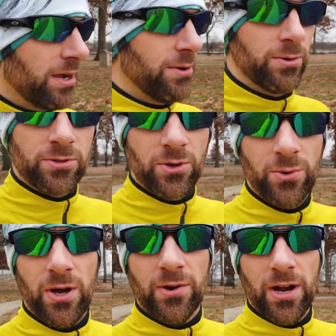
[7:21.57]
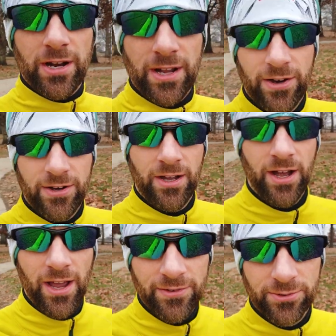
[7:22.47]
not going so well right now.
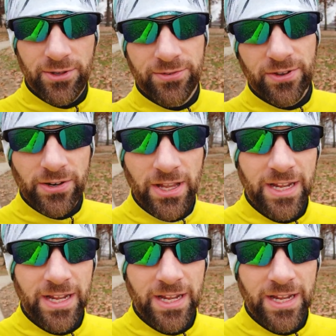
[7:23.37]
I haven't really found